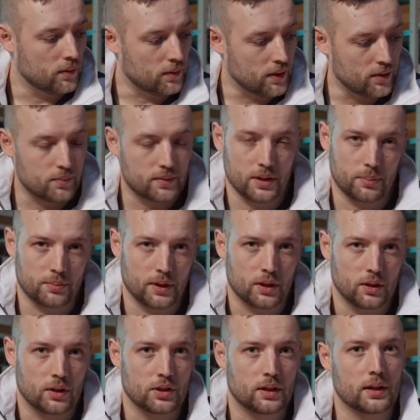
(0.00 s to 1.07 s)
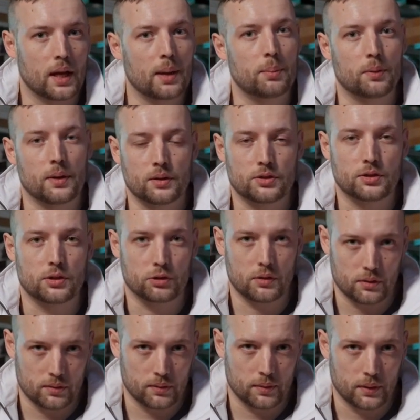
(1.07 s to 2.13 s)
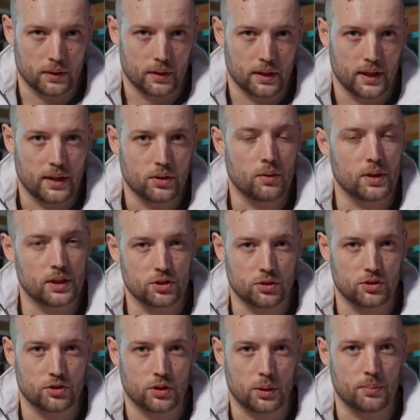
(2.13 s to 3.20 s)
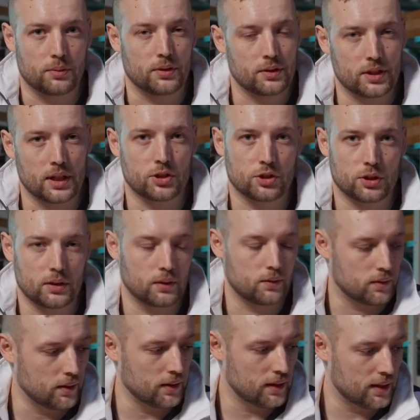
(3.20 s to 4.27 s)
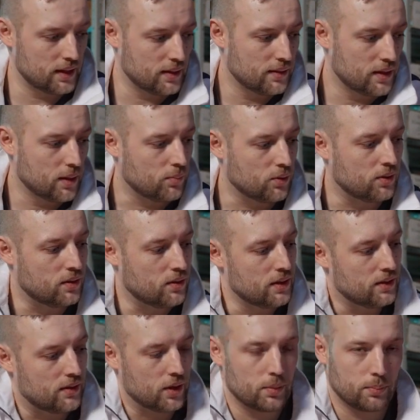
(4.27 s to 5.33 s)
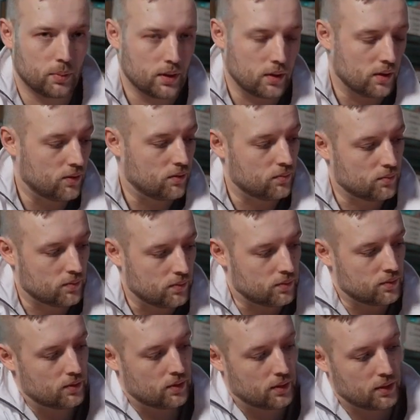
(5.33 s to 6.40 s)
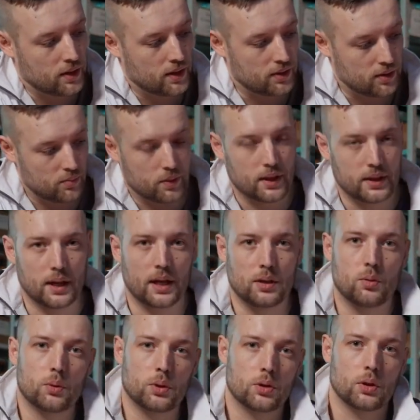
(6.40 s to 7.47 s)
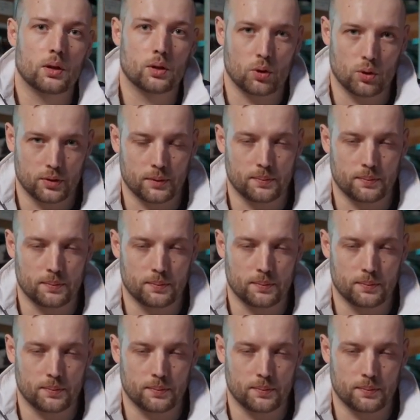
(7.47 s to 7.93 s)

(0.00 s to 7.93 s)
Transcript: If something urgent happens and you need to stop the station, hit the emergency stop button and the red light will turn on.